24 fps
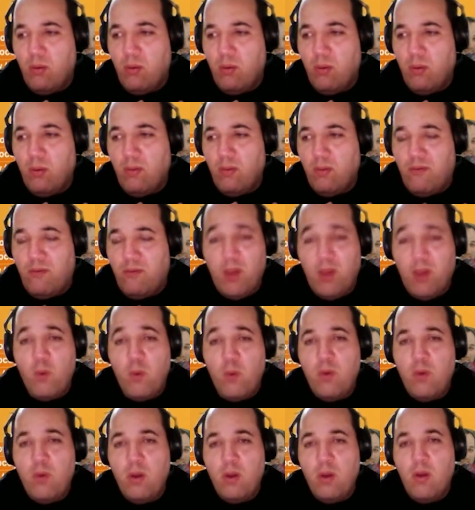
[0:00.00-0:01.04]
feel,
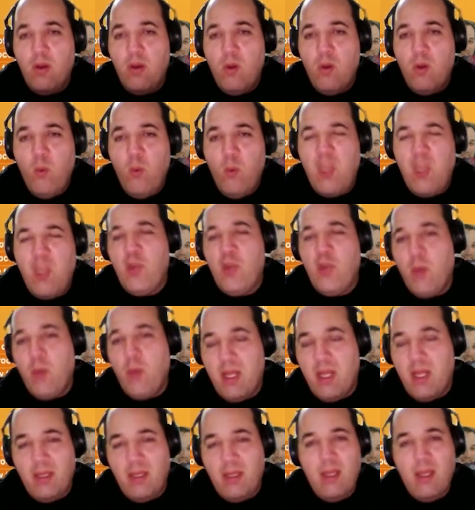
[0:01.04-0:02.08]
which
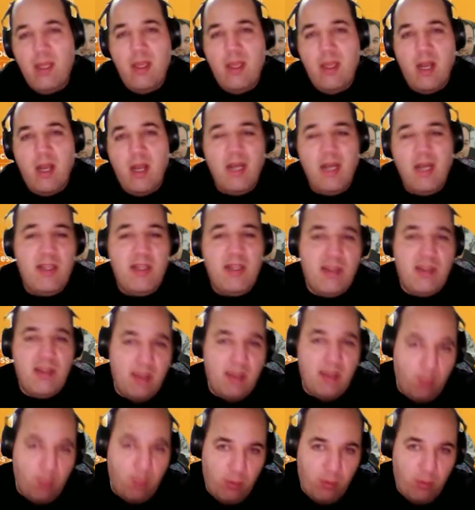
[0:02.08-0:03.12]
one hurts
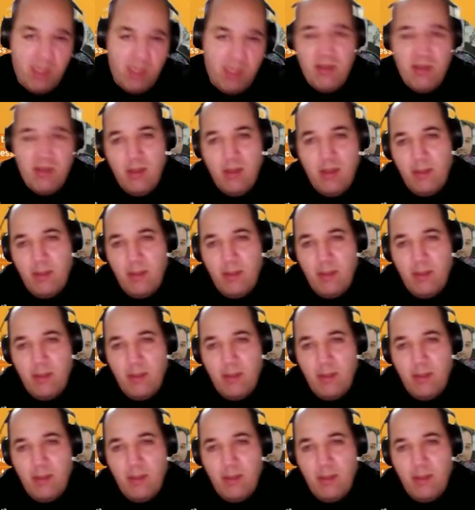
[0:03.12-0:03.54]
the most?